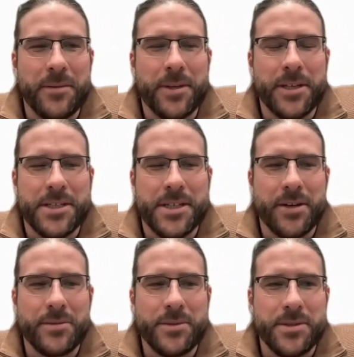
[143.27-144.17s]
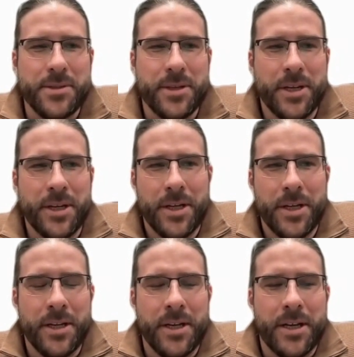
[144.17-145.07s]
I mean, it sounds
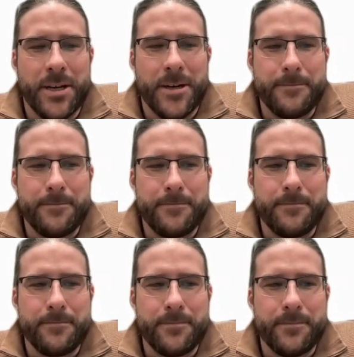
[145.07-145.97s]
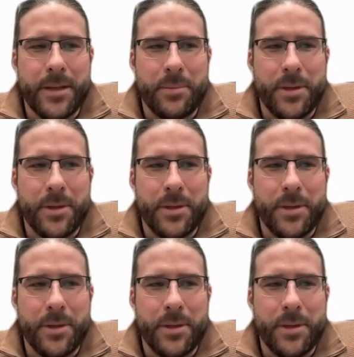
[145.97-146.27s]
like